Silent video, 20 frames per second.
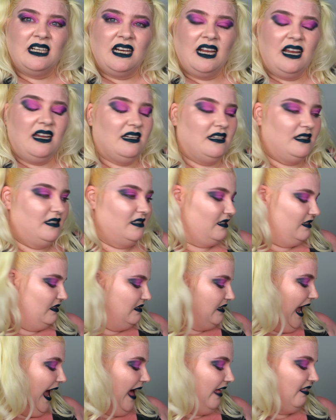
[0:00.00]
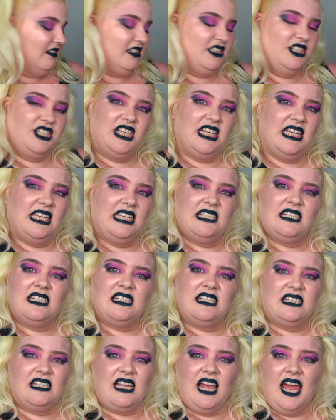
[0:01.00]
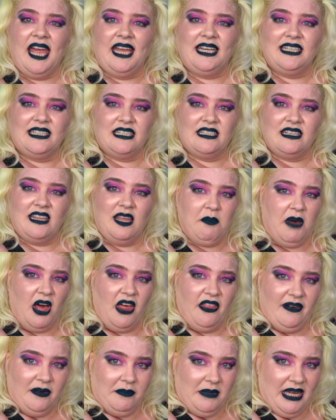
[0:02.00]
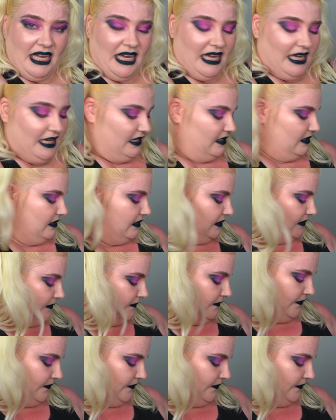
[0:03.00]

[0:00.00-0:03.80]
because allergies and they bother my eyes.